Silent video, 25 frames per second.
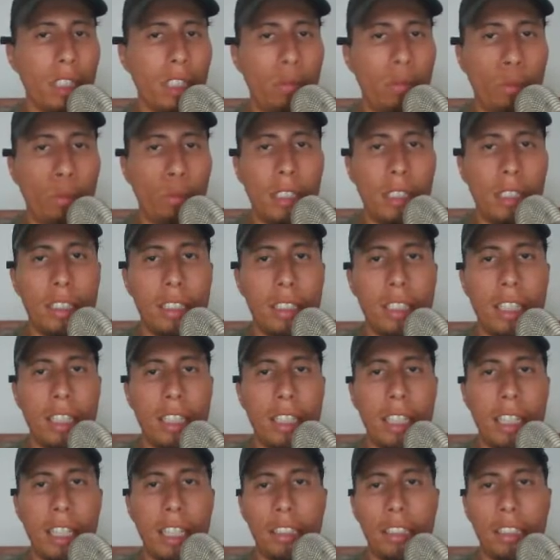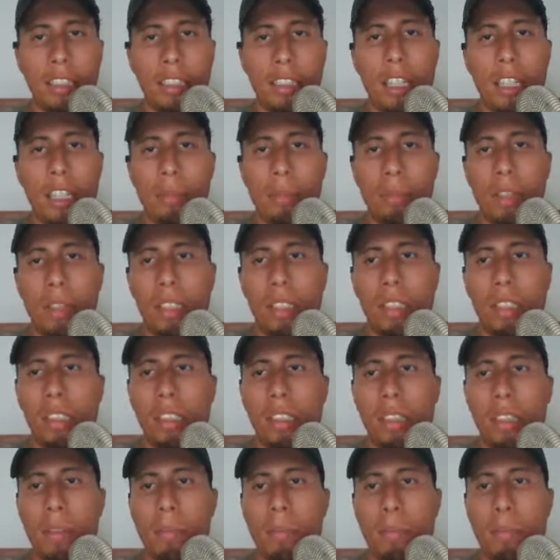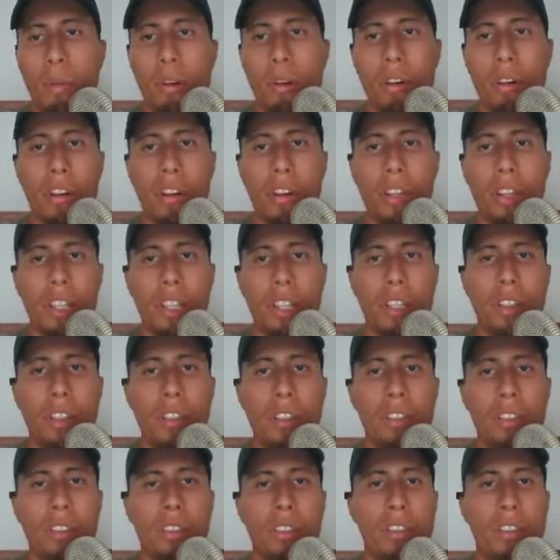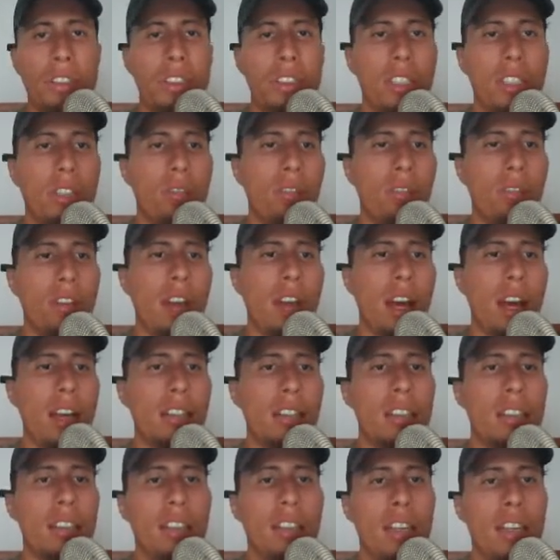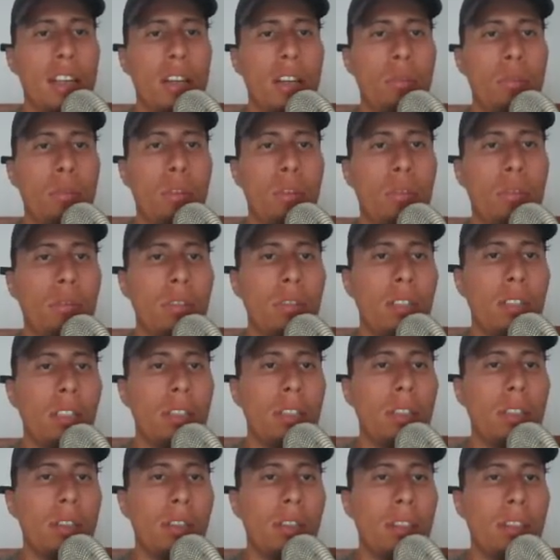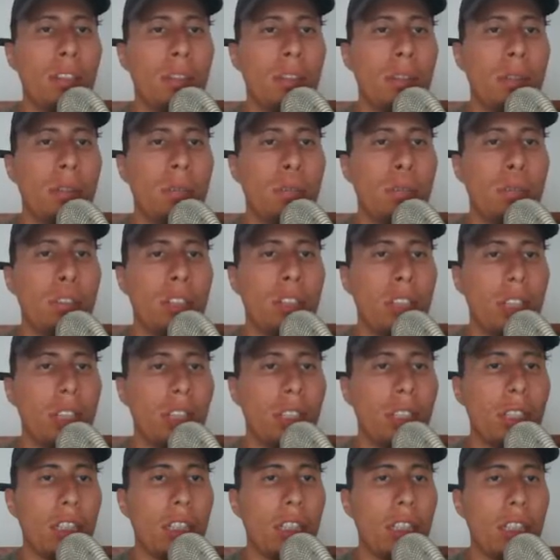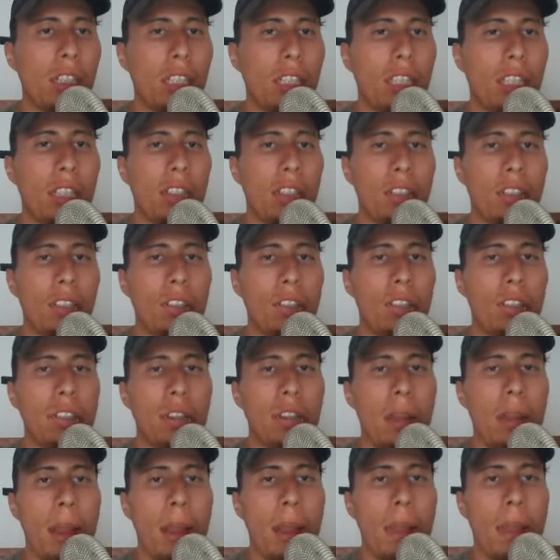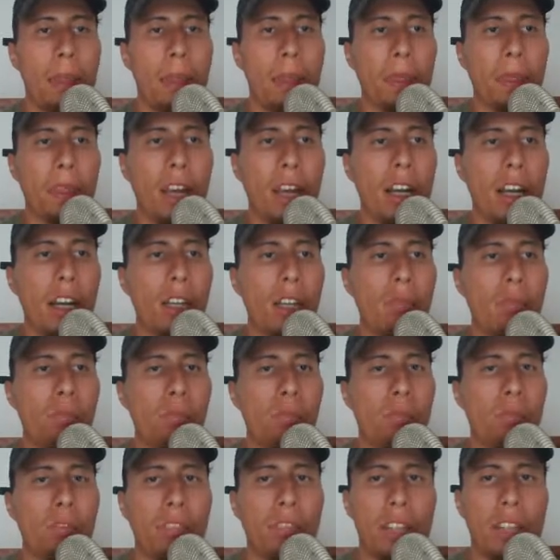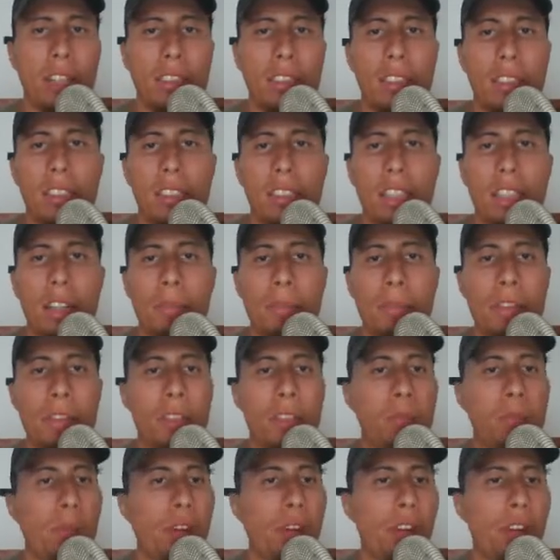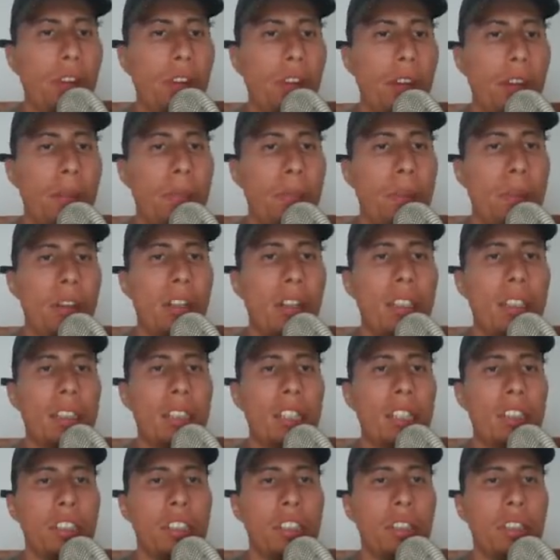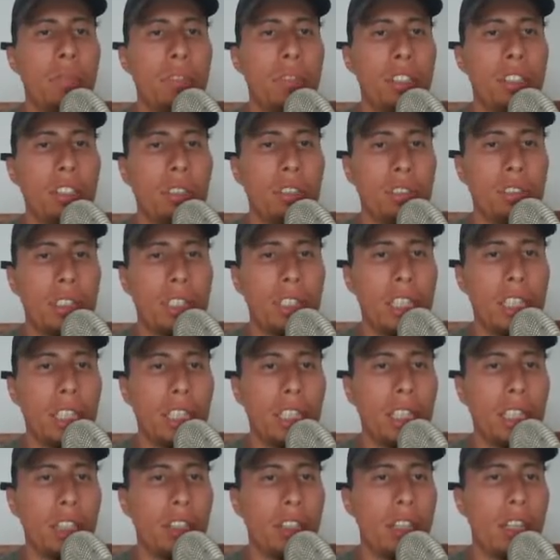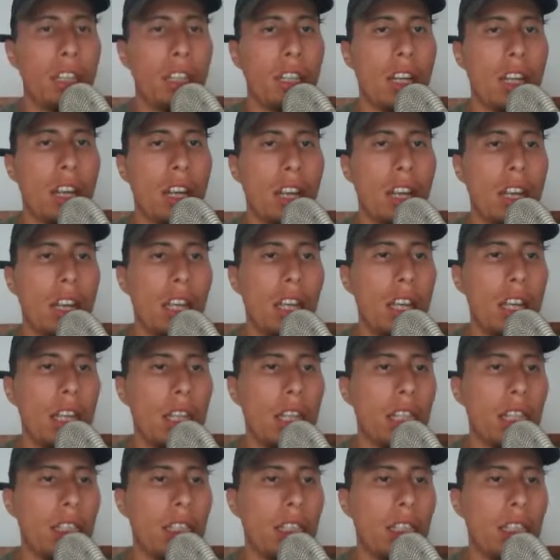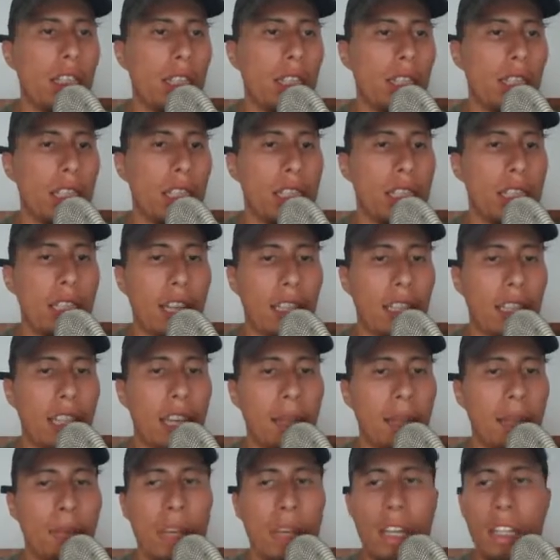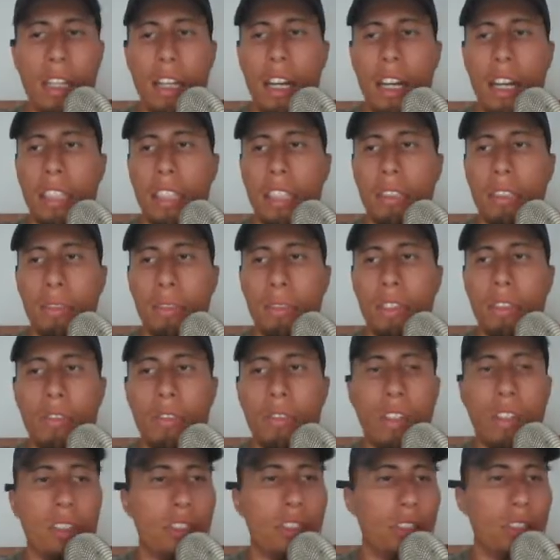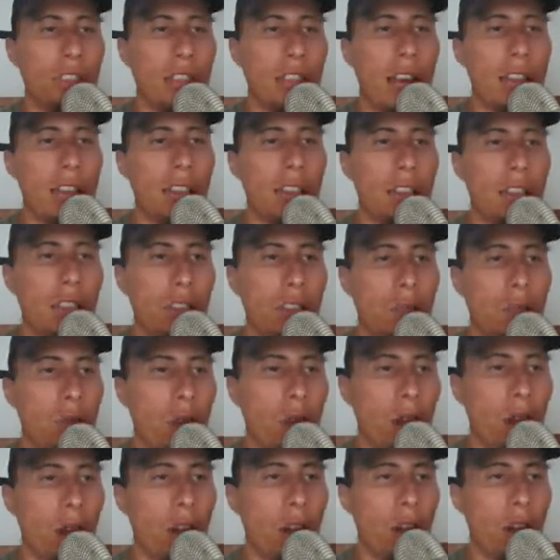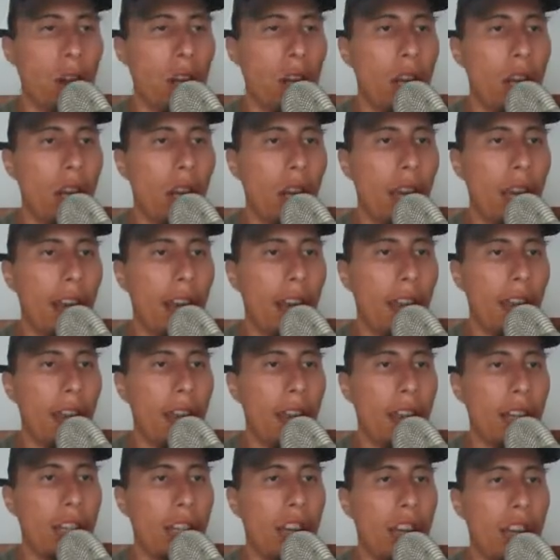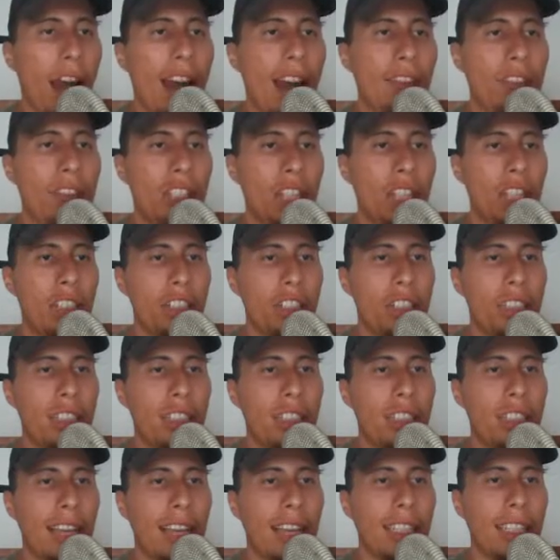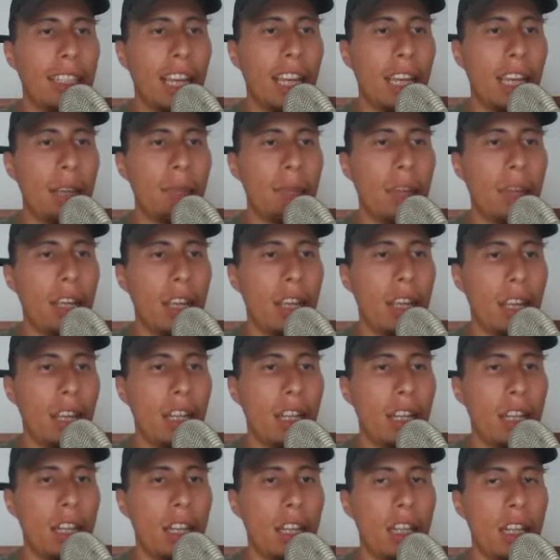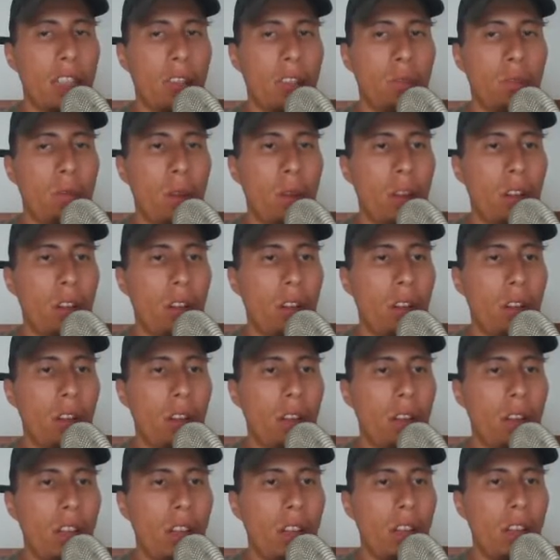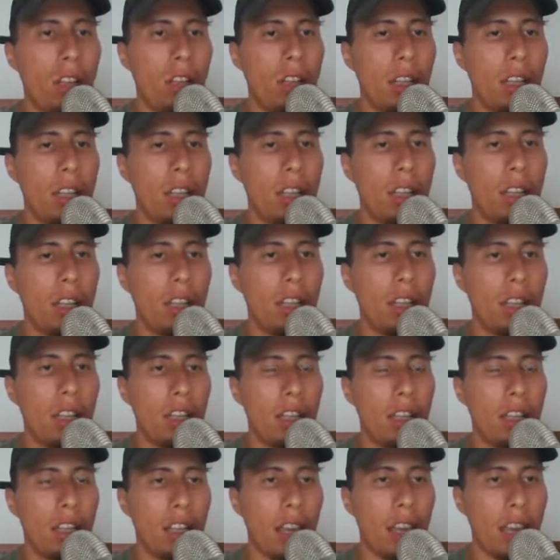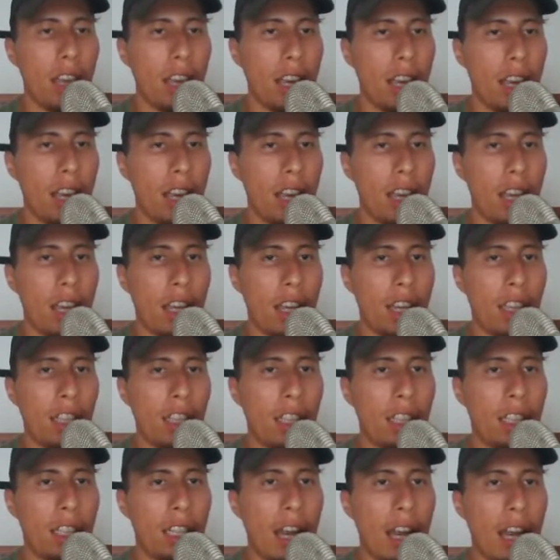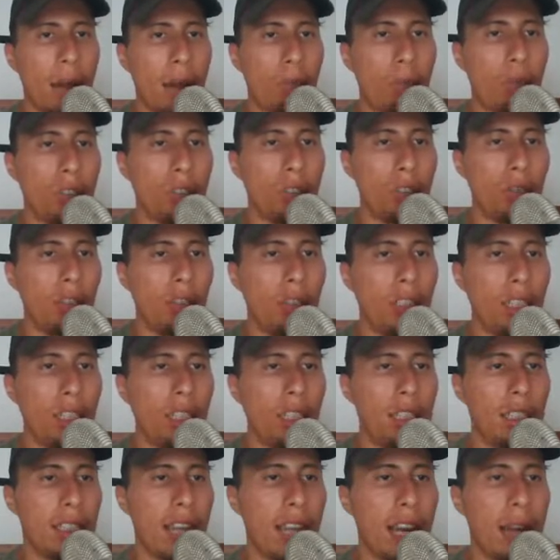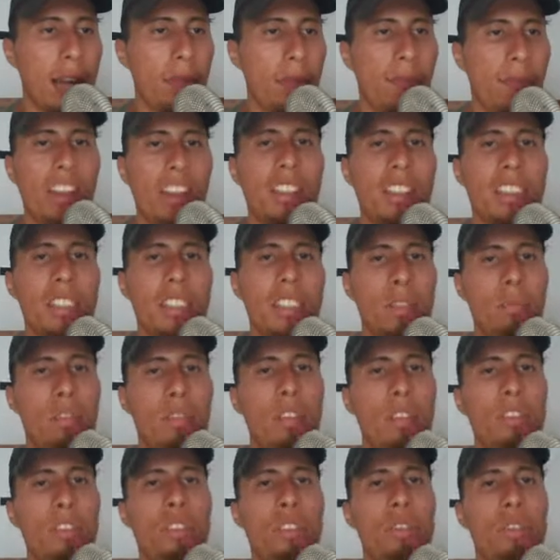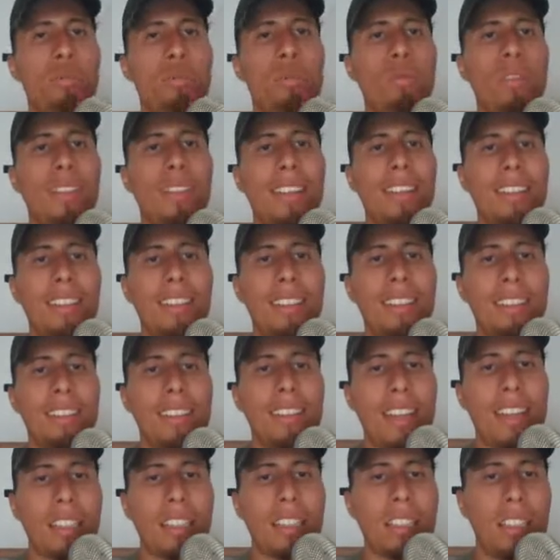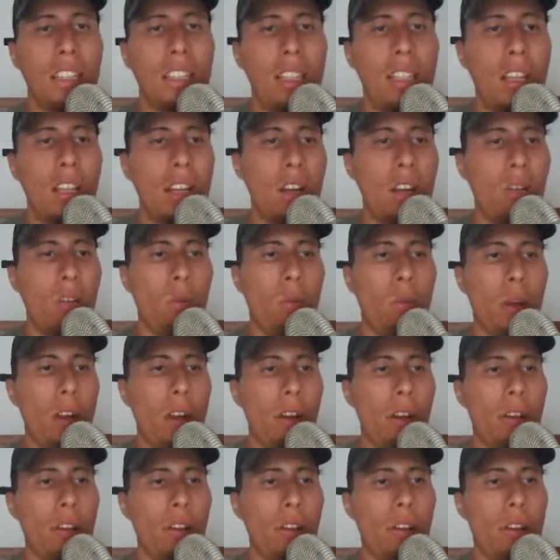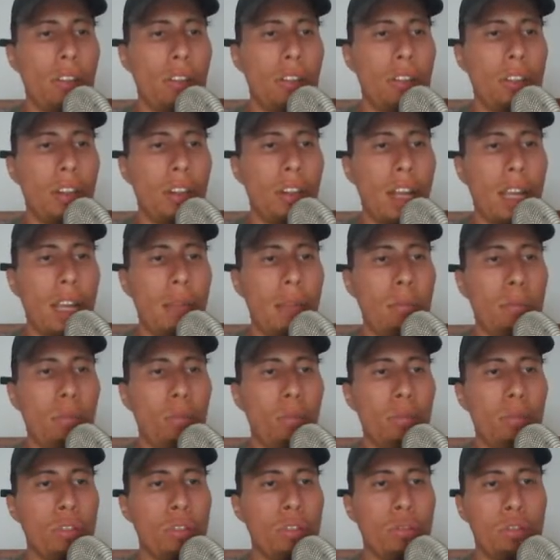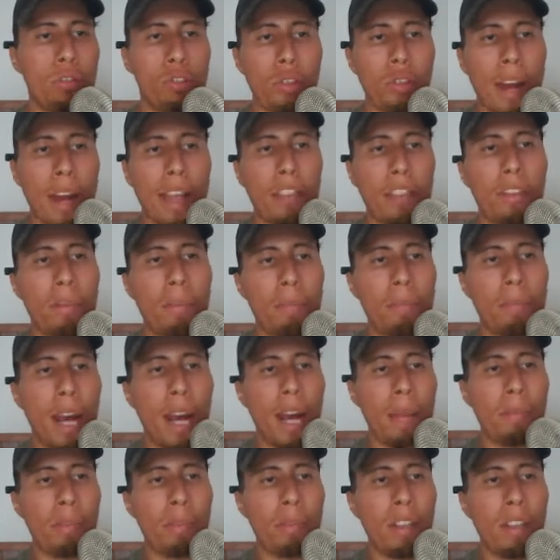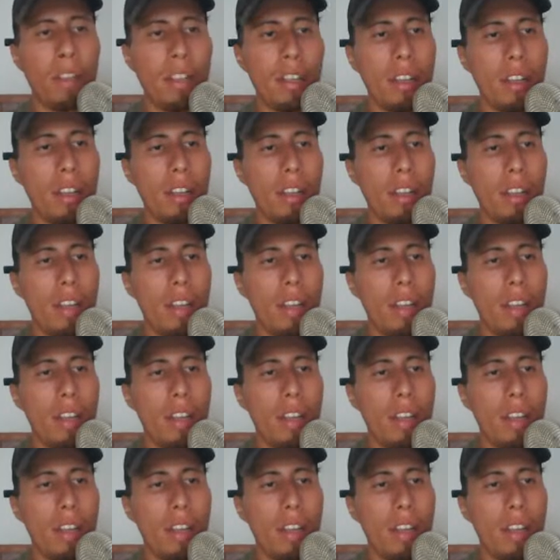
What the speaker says: We didn't get to set up this part here, so just ignore that. We were only able to click here. We forgot to set up this part here, but essentially what you'll see here is the leads that came in, and it has a bunch of other stats as well, and then conversations that came in as well, and the opportunities tab, very similar to Lion Desk, where you're able to track your pipeline,